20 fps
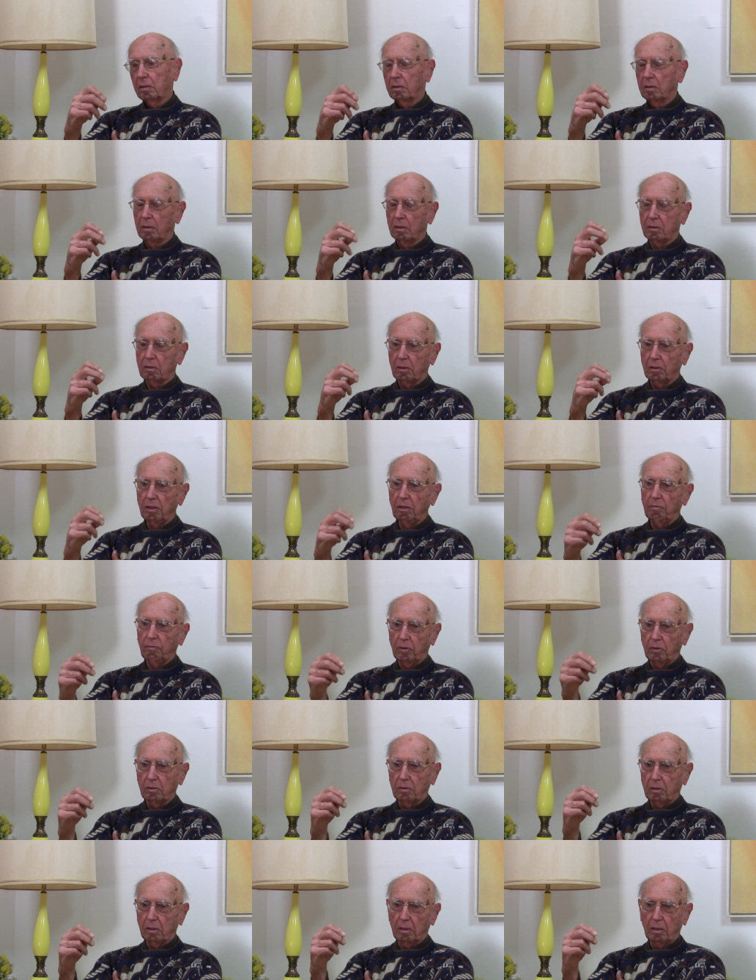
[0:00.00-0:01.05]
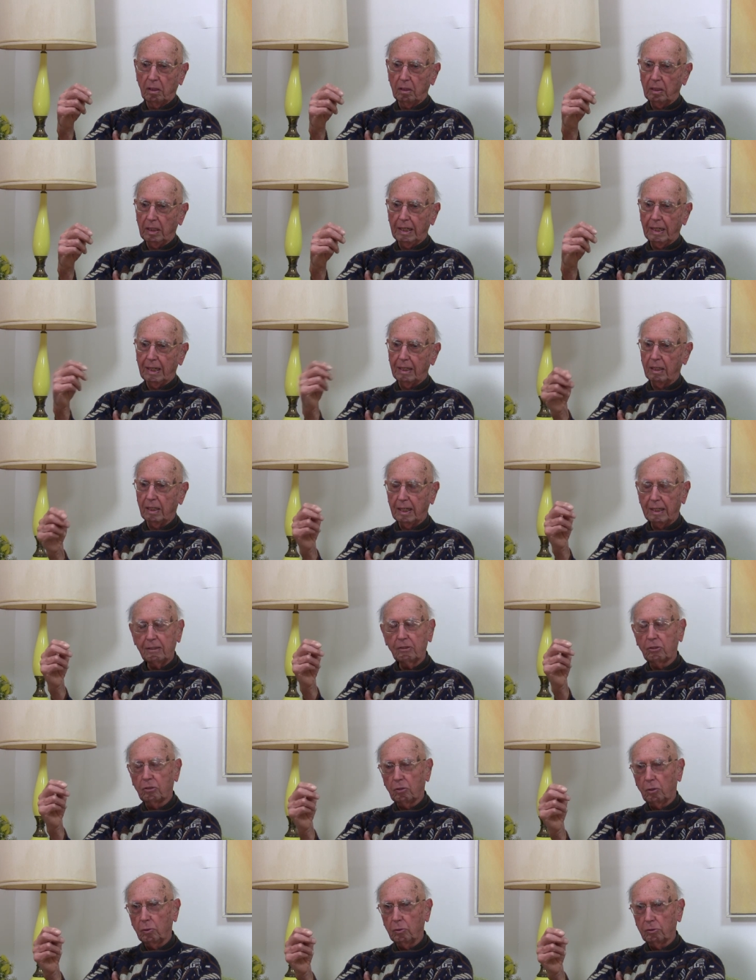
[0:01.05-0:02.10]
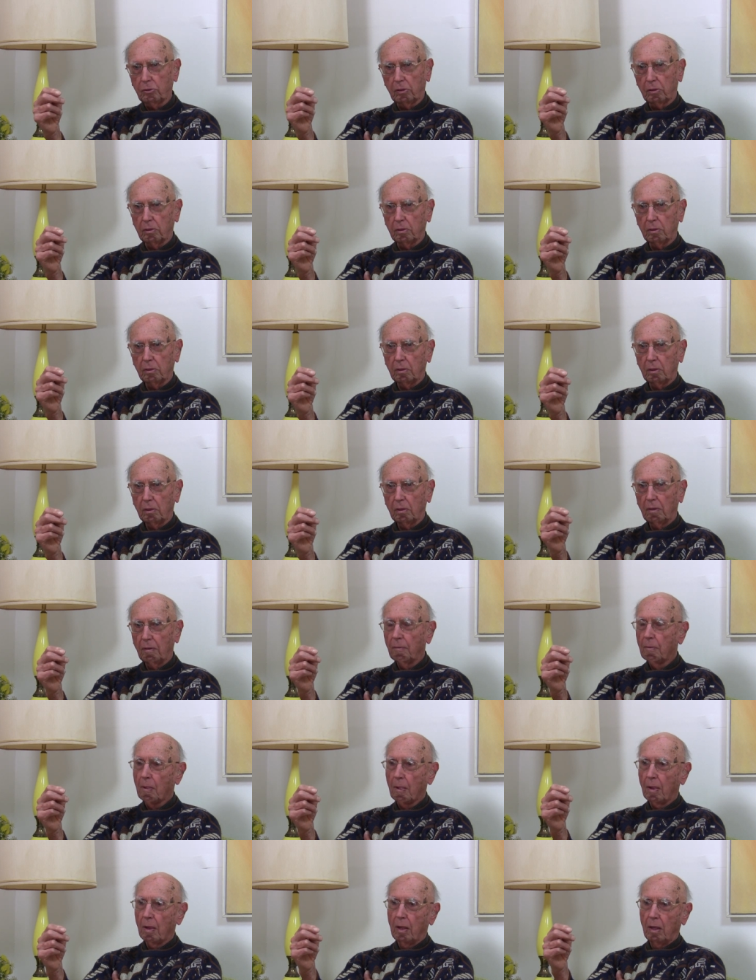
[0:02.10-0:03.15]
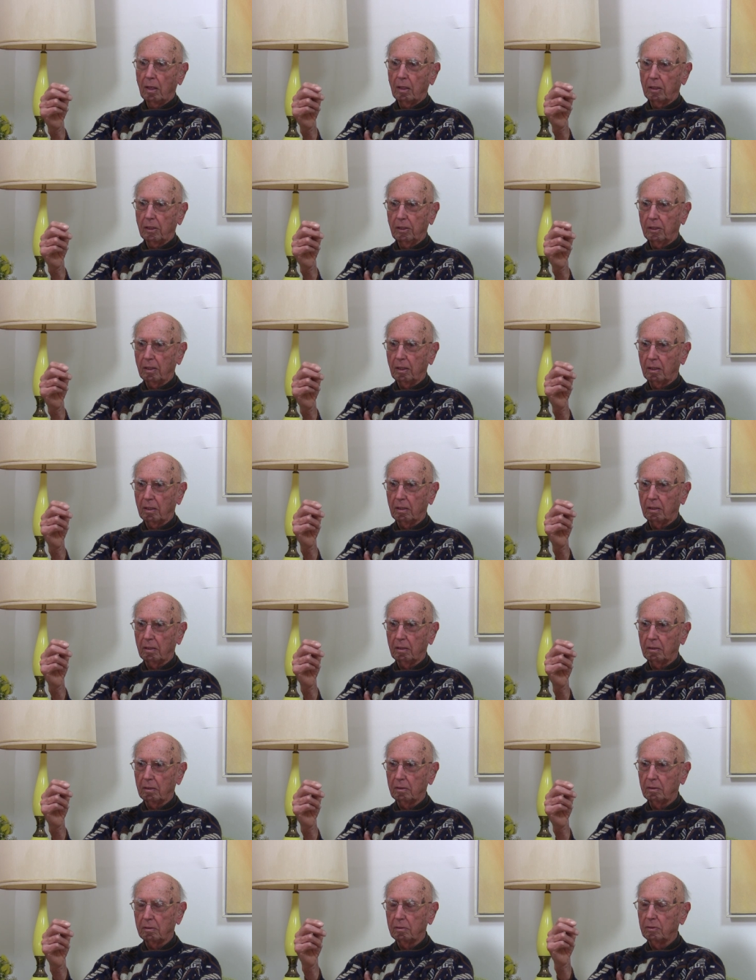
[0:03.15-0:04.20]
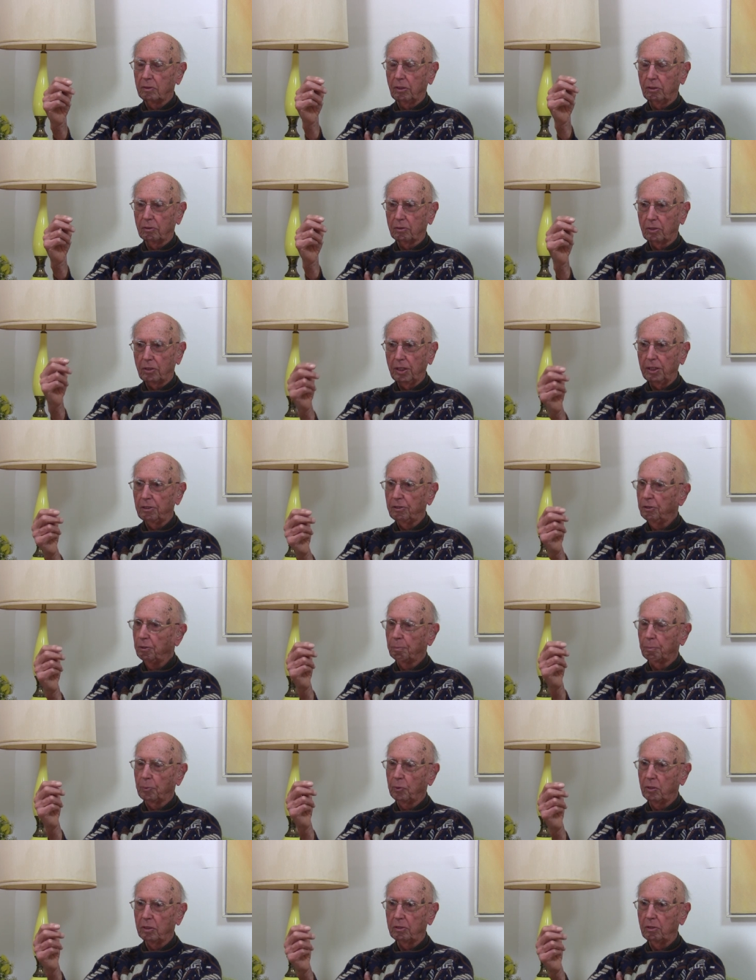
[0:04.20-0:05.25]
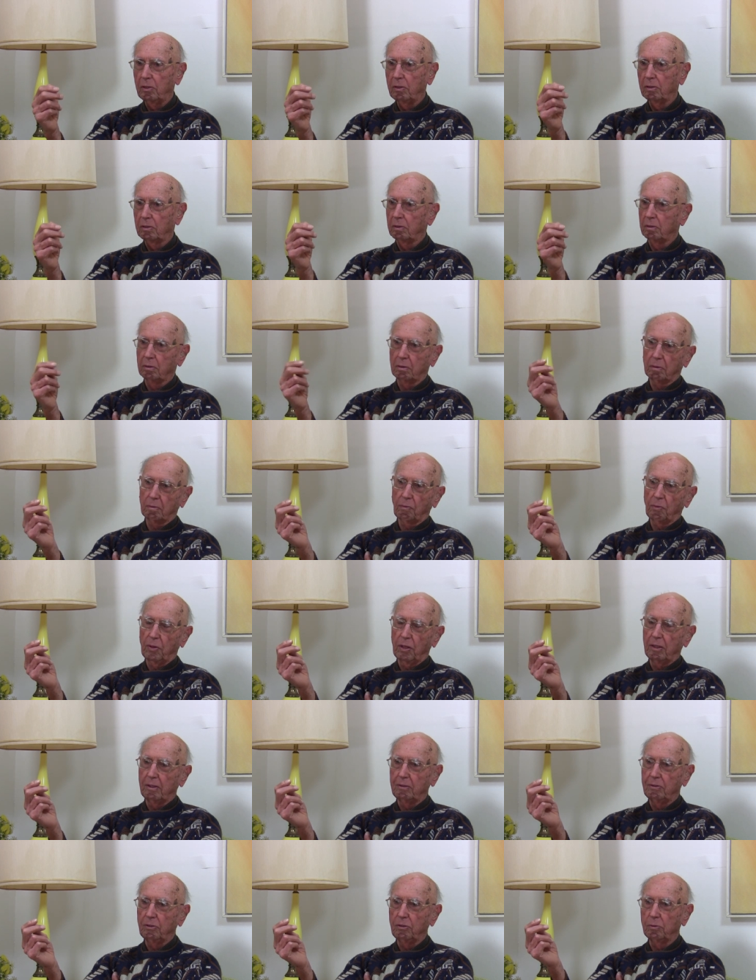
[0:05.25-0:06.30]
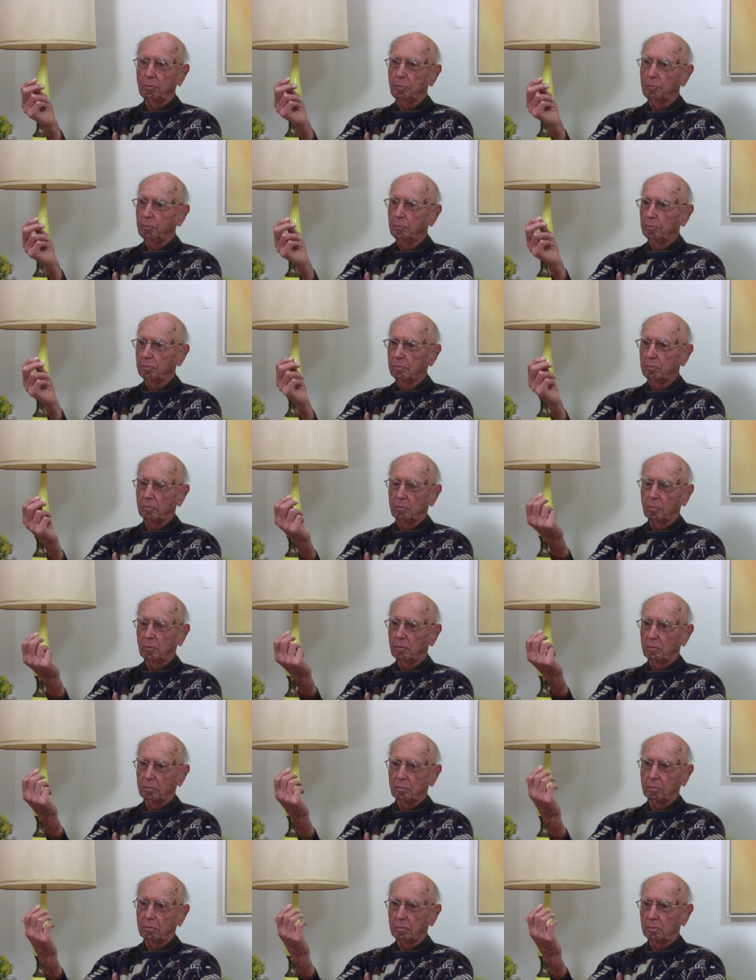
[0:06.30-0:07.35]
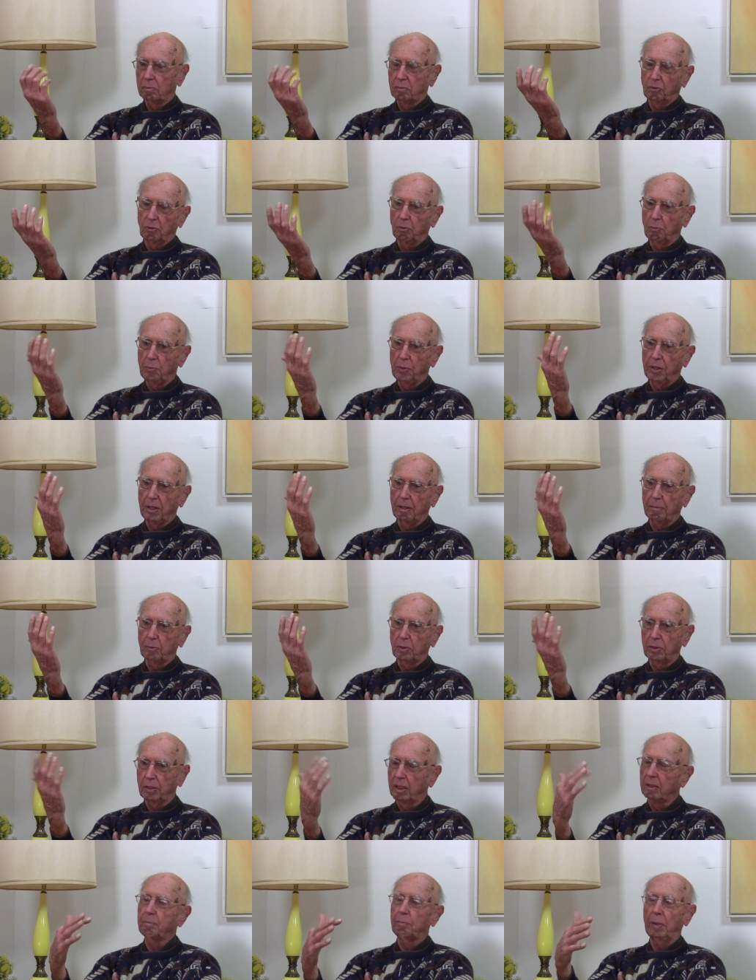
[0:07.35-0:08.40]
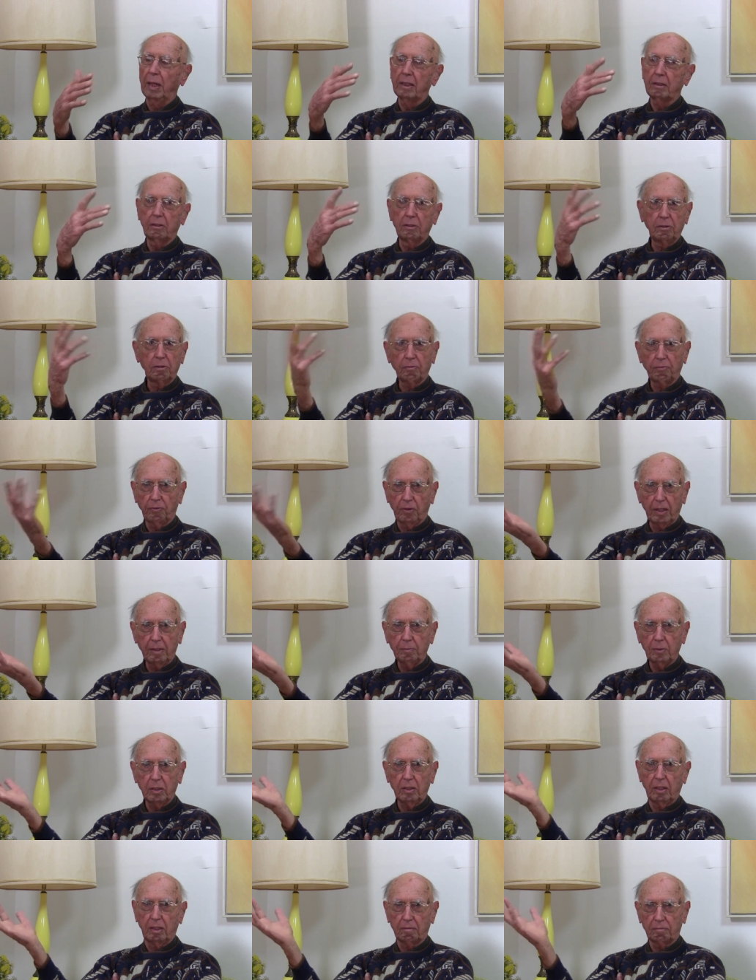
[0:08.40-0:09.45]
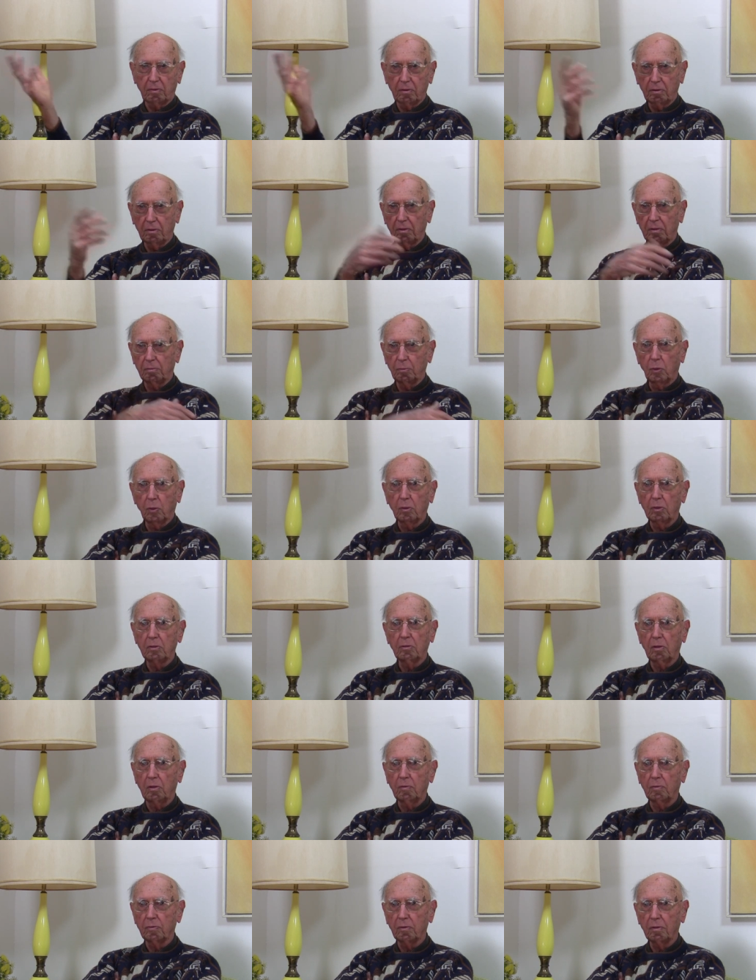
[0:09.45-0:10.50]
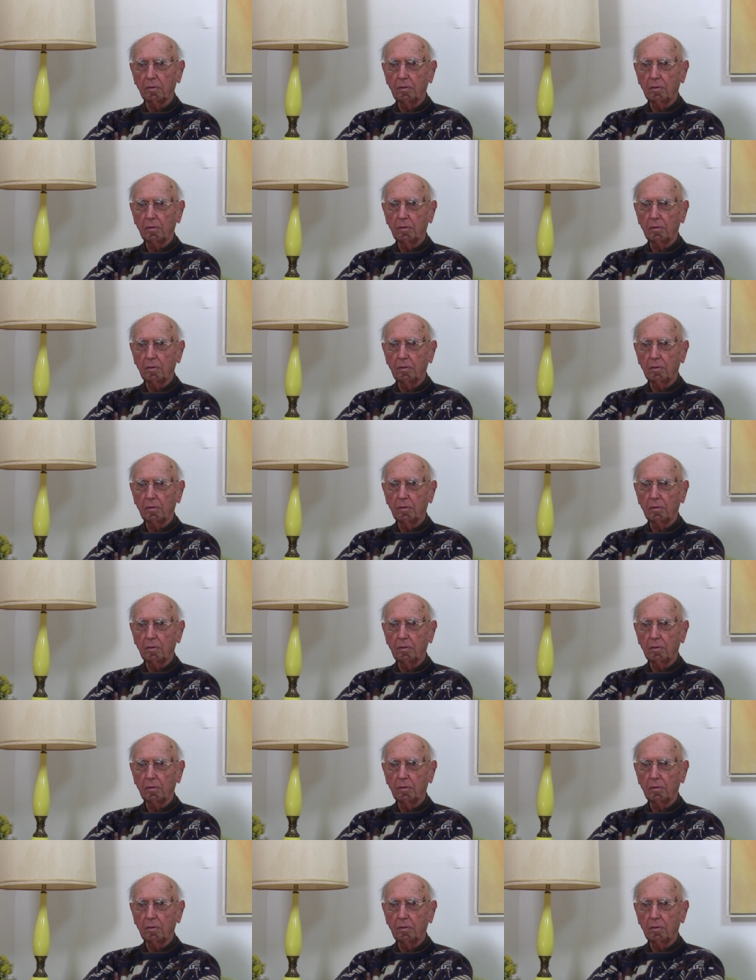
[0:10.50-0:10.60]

this leaflet to any Allied soldier, uh, he'll take you prisoner, and you you'll be able to get back to your family after the war is over.